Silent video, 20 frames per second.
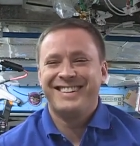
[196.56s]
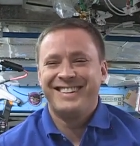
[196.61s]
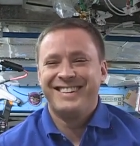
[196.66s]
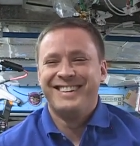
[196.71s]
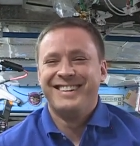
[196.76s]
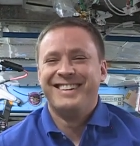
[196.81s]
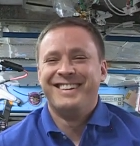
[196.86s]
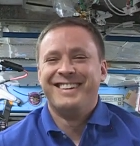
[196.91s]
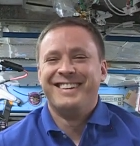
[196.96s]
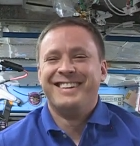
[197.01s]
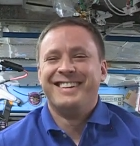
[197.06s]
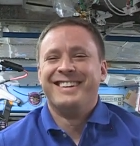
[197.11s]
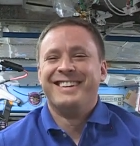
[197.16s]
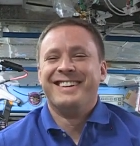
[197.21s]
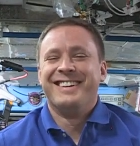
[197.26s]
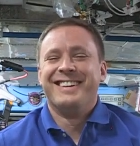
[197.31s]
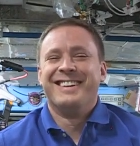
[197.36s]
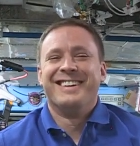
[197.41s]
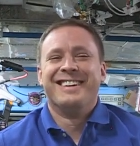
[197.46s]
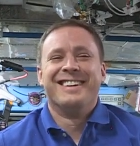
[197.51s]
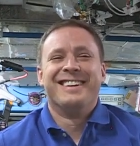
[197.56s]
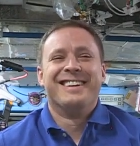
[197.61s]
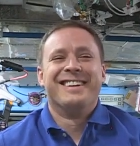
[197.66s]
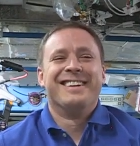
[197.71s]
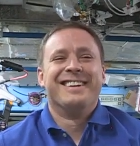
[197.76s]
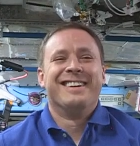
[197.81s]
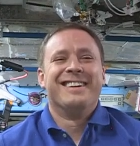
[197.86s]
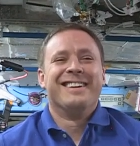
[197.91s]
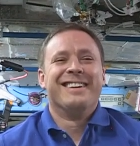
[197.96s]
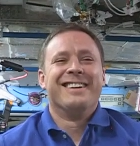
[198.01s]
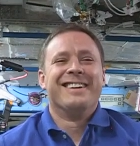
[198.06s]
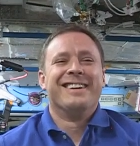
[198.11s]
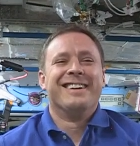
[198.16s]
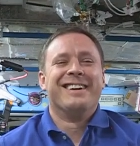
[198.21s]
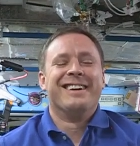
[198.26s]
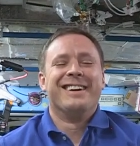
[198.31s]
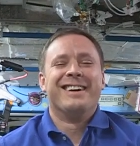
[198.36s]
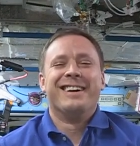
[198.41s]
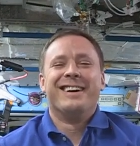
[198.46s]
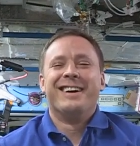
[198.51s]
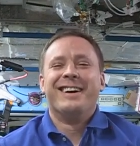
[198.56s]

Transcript: (silence)